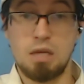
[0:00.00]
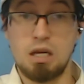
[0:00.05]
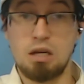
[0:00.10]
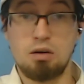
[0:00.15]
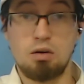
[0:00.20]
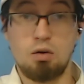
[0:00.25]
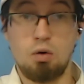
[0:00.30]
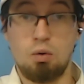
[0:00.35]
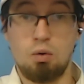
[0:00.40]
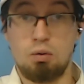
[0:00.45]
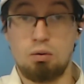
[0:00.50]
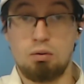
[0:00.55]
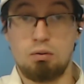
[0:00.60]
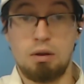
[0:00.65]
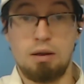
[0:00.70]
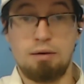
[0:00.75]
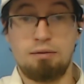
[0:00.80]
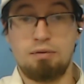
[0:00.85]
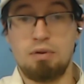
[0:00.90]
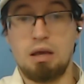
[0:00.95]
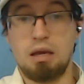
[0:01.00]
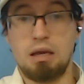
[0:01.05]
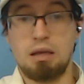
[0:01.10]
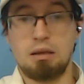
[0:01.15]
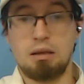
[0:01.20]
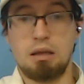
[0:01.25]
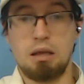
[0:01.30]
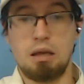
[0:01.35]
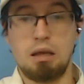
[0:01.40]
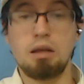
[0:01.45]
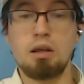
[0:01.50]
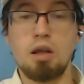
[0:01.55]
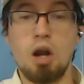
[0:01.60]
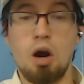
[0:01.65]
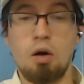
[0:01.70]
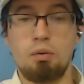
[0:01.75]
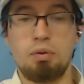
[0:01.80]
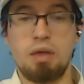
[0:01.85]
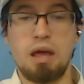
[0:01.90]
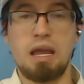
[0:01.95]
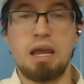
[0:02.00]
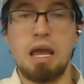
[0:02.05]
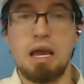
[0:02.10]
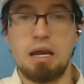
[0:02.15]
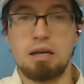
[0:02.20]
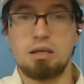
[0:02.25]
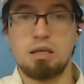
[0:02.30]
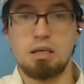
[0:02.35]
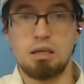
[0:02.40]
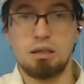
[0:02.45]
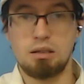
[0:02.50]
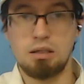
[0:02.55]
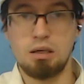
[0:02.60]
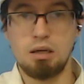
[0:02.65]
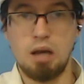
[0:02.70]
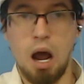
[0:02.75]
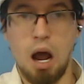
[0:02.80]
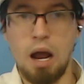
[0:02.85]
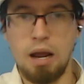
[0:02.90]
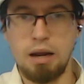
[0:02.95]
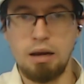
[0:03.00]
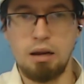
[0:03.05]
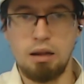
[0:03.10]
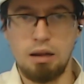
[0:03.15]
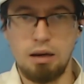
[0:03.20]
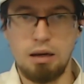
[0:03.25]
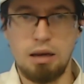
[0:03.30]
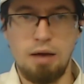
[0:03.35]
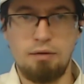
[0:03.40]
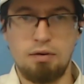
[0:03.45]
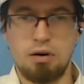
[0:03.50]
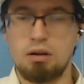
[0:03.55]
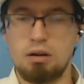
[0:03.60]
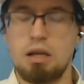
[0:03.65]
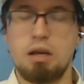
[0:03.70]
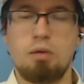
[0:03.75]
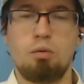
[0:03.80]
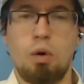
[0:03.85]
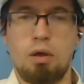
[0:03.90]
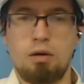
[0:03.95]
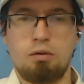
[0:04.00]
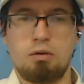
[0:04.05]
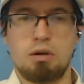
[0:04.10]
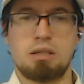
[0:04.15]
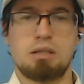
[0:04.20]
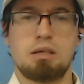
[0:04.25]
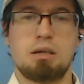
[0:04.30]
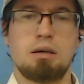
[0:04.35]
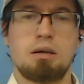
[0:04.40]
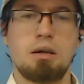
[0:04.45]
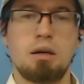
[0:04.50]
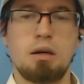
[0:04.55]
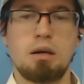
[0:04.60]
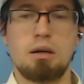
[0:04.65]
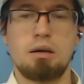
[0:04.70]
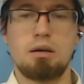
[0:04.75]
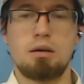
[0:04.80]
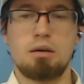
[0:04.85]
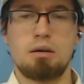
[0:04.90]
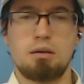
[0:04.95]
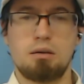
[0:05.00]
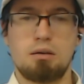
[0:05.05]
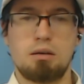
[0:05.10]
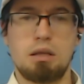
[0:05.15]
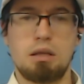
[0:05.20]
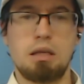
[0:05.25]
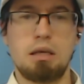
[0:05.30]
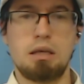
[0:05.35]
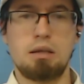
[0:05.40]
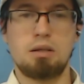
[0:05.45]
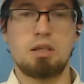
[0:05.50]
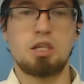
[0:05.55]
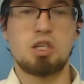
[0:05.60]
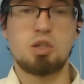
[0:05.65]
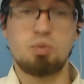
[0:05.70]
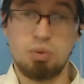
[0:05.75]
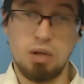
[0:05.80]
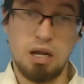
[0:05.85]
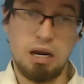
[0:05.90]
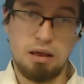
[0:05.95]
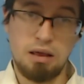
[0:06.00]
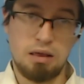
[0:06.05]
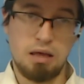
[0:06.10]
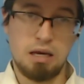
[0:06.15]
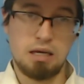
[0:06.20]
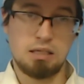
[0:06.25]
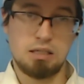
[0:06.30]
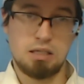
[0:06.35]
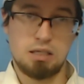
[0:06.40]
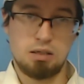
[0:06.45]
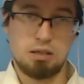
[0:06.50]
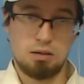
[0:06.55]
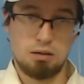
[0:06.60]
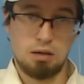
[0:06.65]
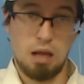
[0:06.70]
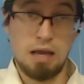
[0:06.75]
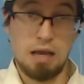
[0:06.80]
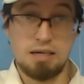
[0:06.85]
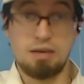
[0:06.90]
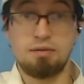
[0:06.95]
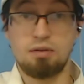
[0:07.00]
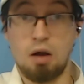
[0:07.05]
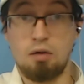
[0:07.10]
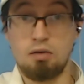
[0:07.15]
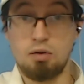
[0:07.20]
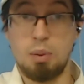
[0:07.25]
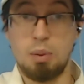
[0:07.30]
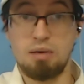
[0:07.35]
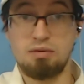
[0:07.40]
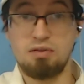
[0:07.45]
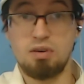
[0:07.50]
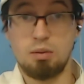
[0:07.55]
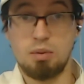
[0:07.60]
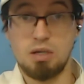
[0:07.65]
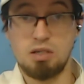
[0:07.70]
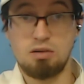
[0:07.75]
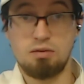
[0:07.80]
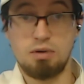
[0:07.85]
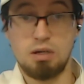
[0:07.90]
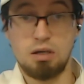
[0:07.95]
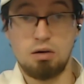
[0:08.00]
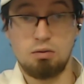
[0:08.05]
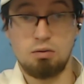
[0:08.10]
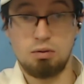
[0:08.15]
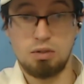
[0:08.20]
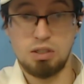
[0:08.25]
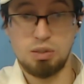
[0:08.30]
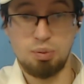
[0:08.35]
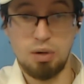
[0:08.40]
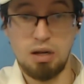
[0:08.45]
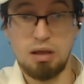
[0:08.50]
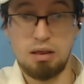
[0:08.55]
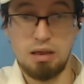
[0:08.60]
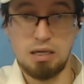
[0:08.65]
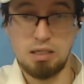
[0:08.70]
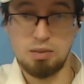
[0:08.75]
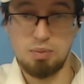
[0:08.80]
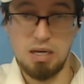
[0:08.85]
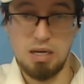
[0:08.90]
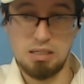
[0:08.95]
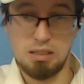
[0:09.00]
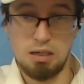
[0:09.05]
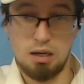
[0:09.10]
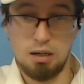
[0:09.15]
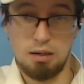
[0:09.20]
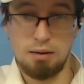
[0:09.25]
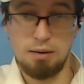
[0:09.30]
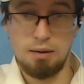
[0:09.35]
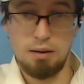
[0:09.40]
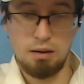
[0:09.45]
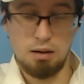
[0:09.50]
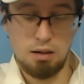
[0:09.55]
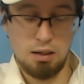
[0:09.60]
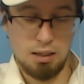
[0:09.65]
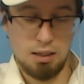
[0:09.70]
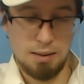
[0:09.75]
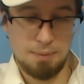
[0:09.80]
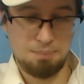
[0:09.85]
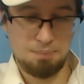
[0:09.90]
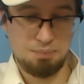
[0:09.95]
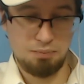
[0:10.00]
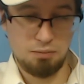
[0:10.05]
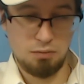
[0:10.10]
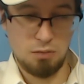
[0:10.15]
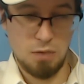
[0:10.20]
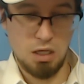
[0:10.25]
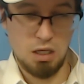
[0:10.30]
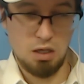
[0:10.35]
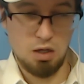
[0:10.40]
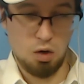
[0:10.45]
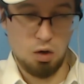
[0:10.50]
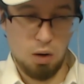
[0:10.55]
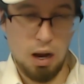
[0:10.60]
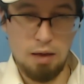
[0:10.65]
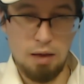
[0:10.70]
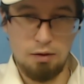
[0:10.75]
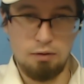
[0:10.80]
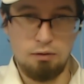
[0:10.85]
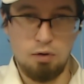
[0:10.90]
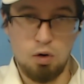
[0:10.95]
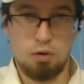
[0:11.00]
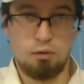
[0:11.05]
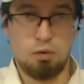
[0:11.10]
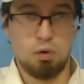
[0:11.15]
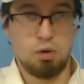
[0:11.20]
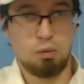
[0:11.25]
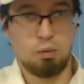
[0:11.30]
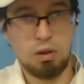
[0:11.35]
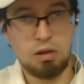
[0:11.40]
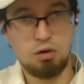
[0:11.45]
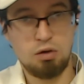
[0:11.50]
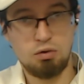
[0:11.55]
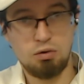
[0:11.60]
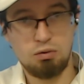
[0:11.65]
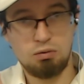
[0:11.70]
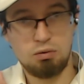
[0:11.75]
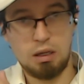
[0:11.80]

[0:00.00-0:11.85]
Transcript: if they can't deny it indefinitely, whether it's the splitting things, as I've covered in my filibuster video, splitting things based on how they're voting for, whether you do a